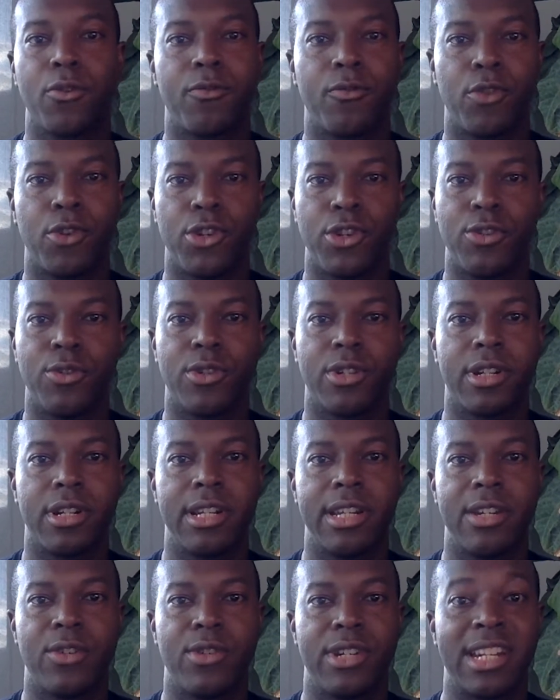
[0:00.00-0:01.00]
for you.
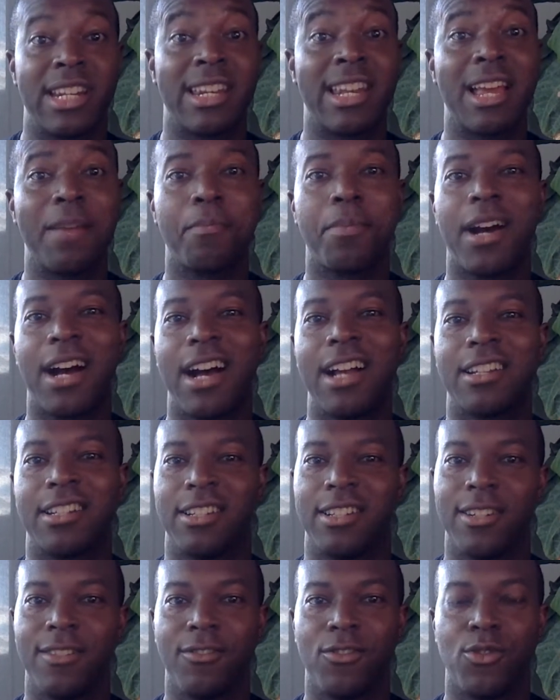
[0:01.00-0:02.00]
It was a net
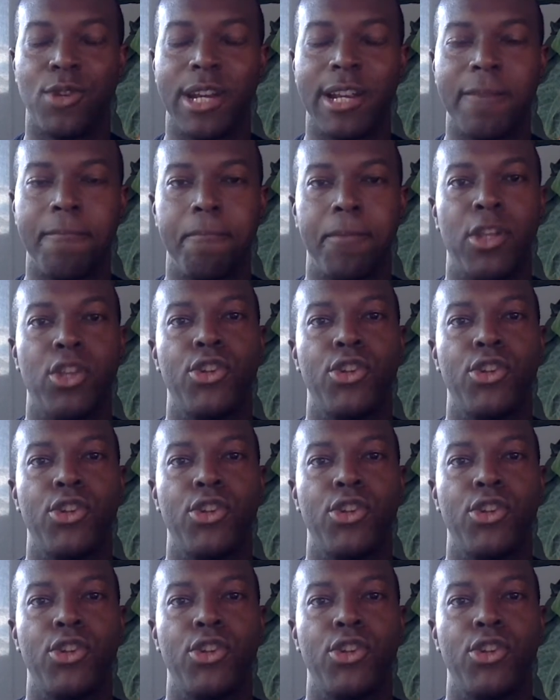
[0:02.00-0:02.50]
positive, right?